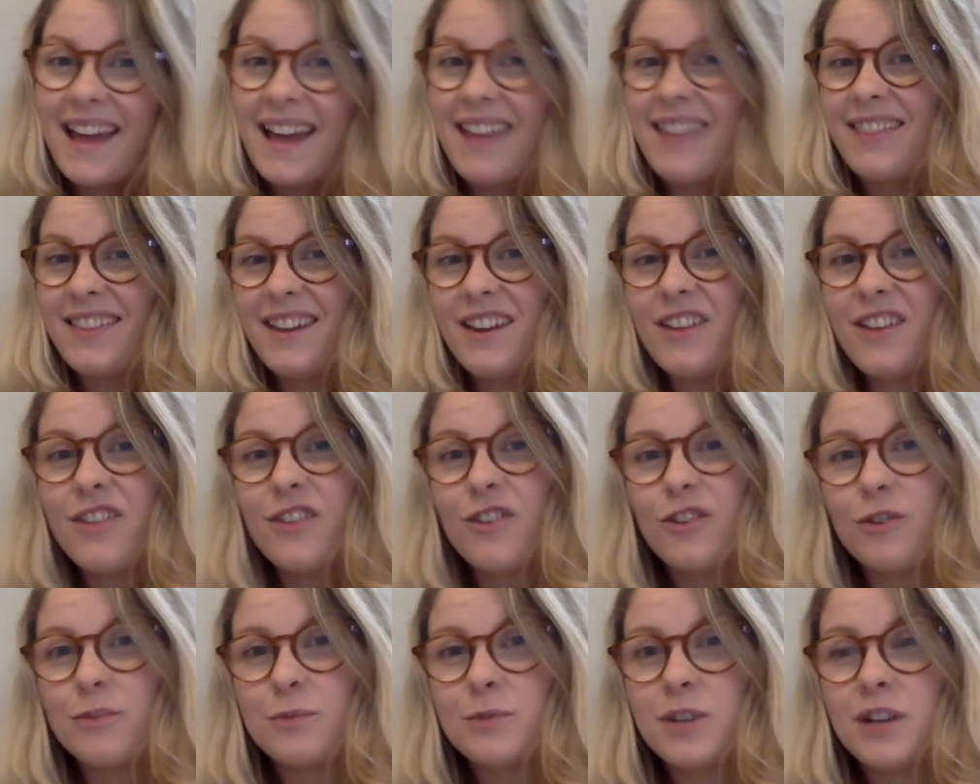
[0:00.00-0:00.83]
The
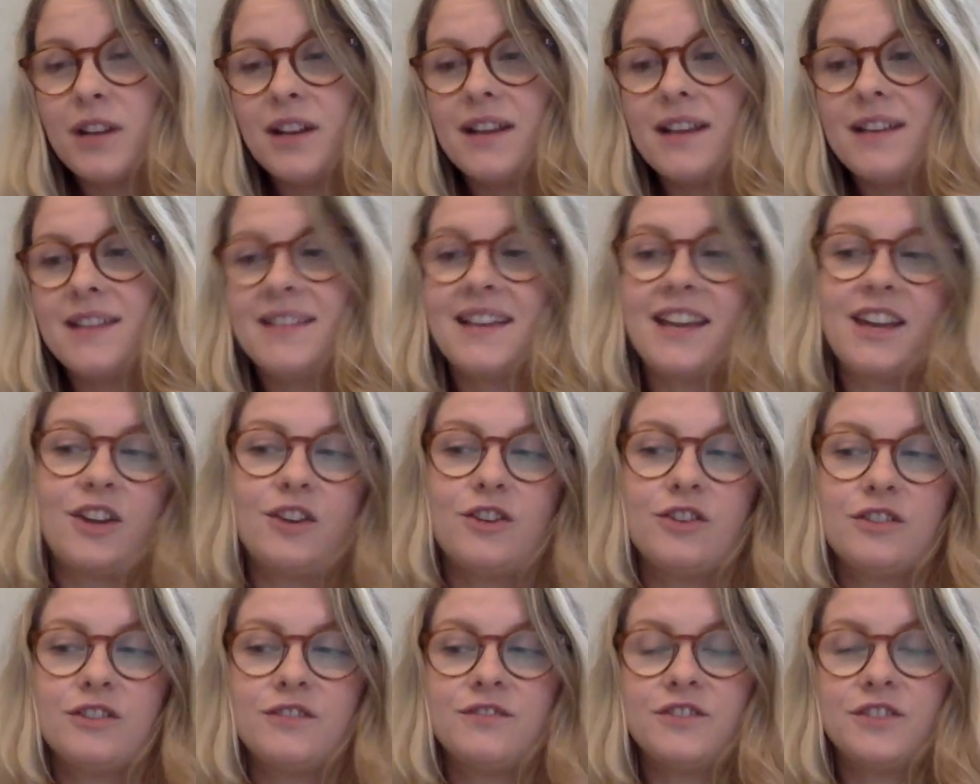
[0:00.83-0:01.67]
other option is I
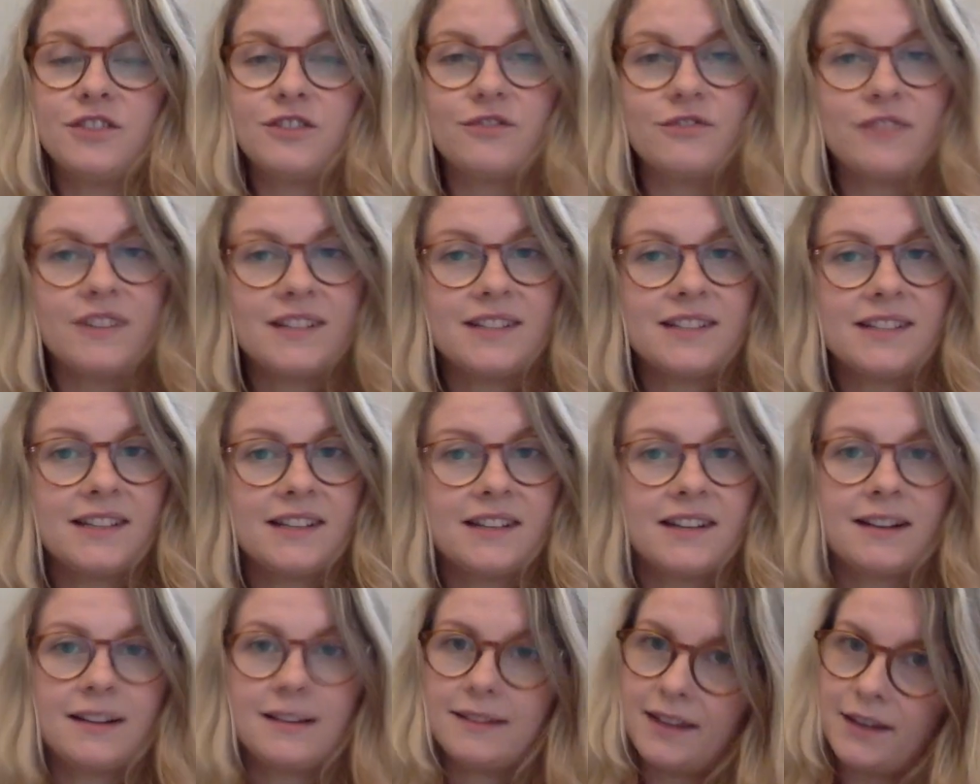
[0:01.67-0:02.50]
could have just
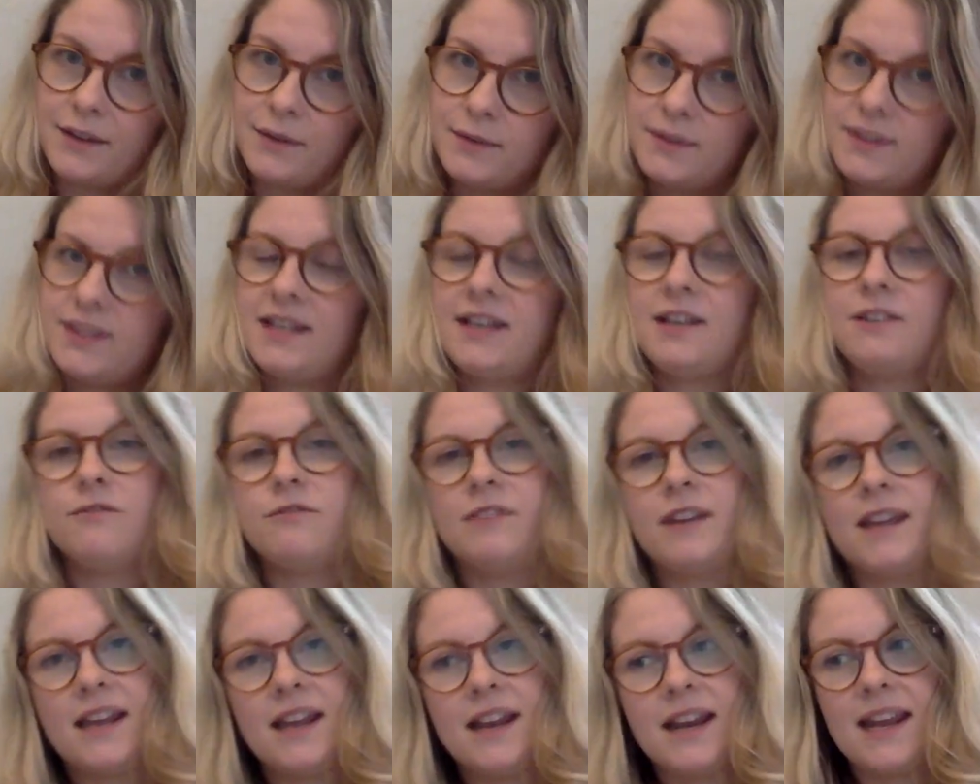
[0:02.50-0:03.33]
written cloudy,
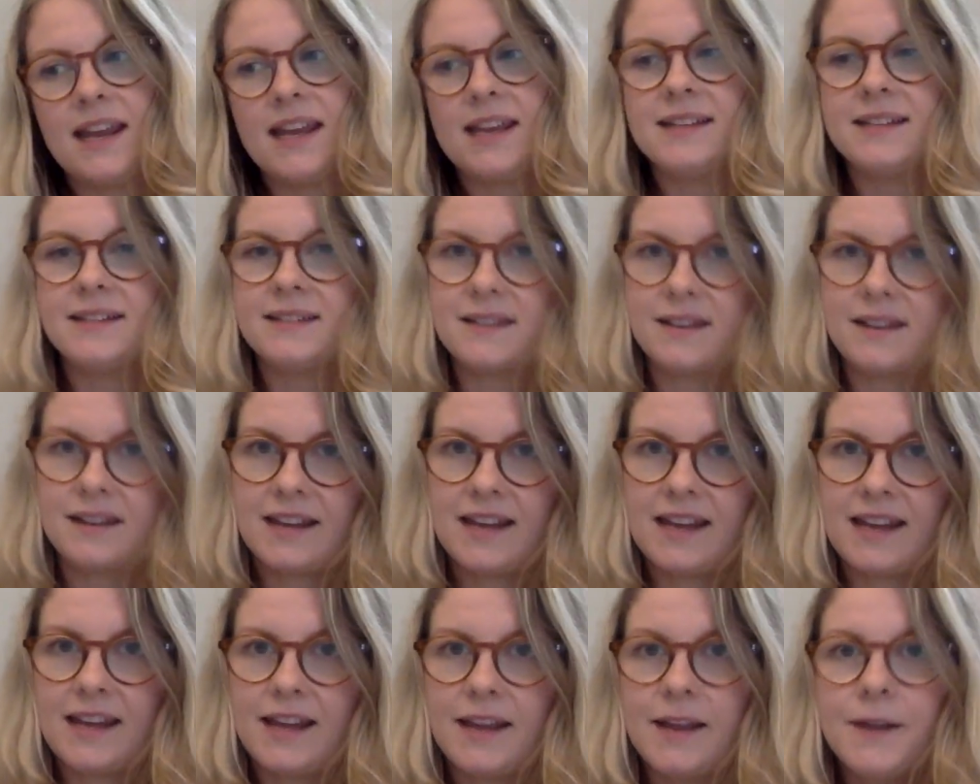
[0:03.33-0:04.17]
rainy,
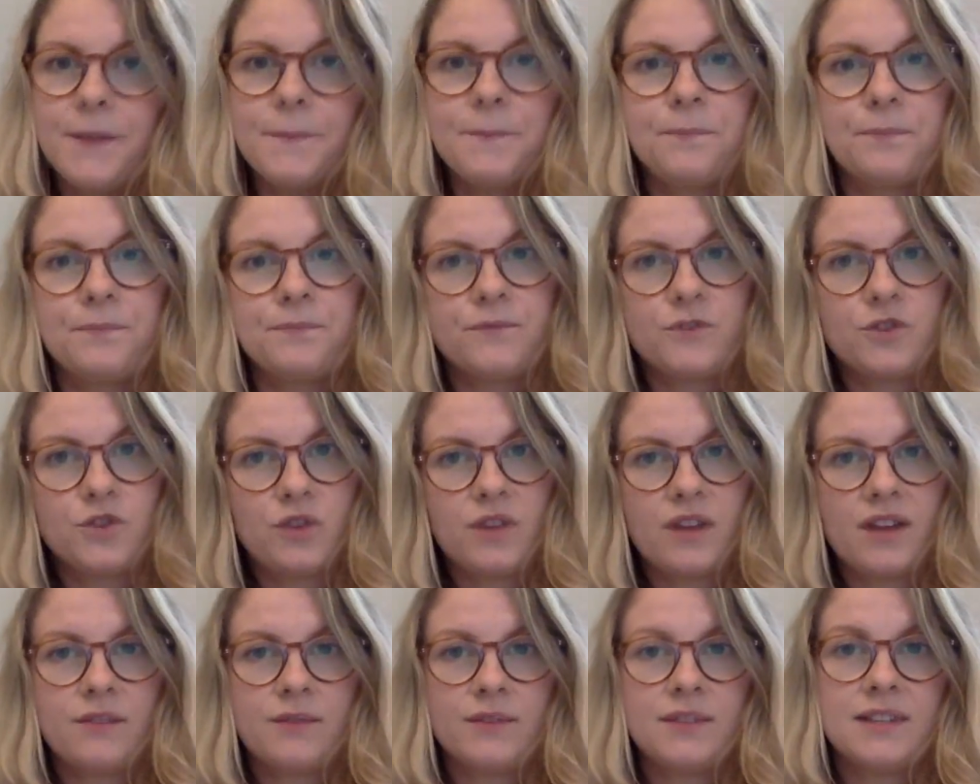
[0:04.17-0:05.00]
sunny, so
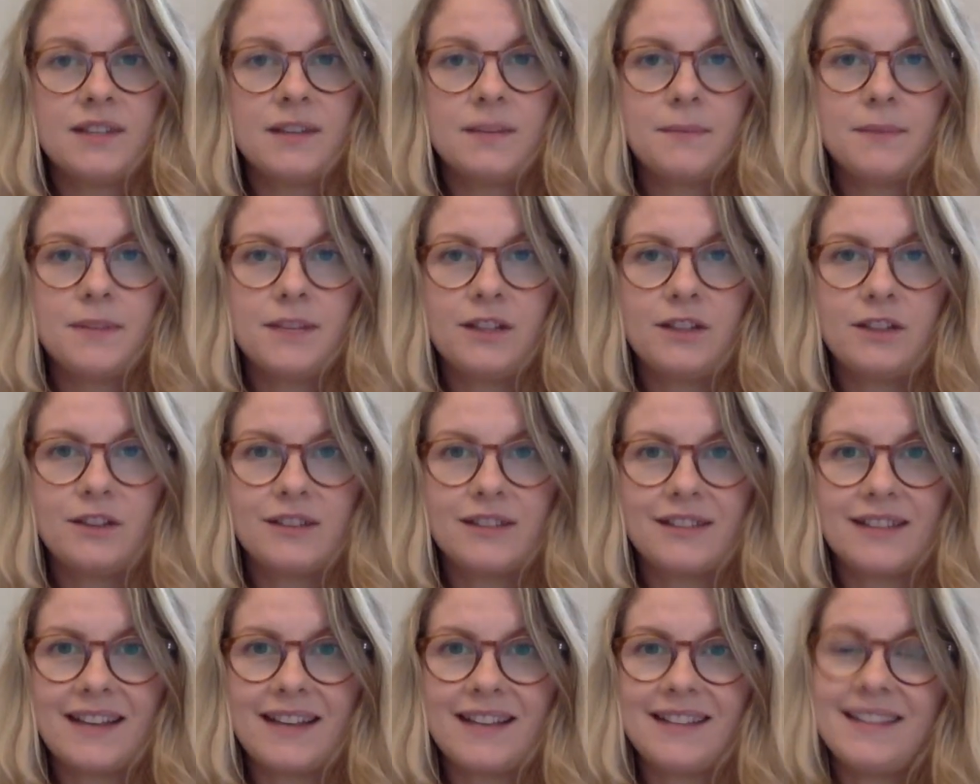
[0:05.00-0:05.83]
that when somebody
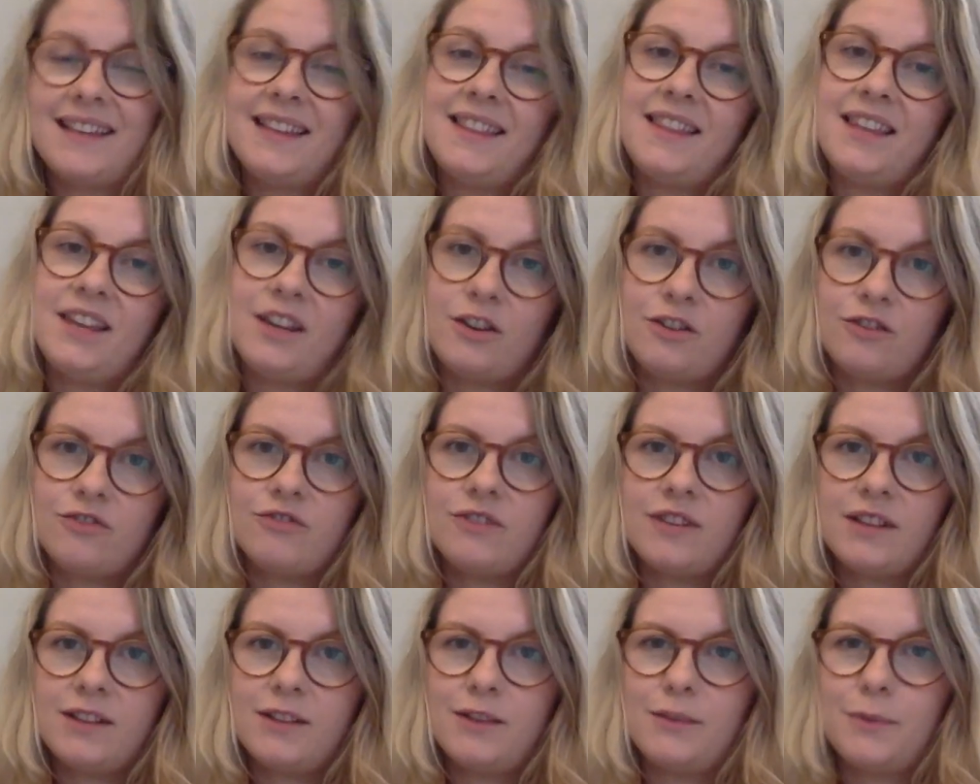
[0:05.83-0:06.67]
looks at it, they could
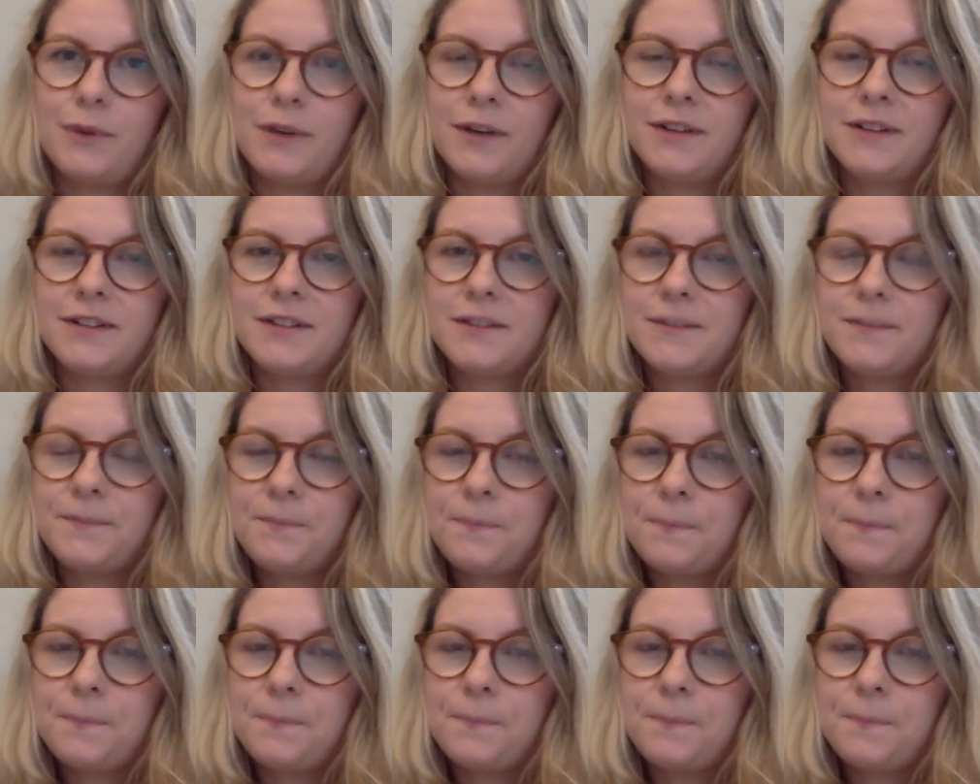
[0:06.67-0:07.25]
read the words.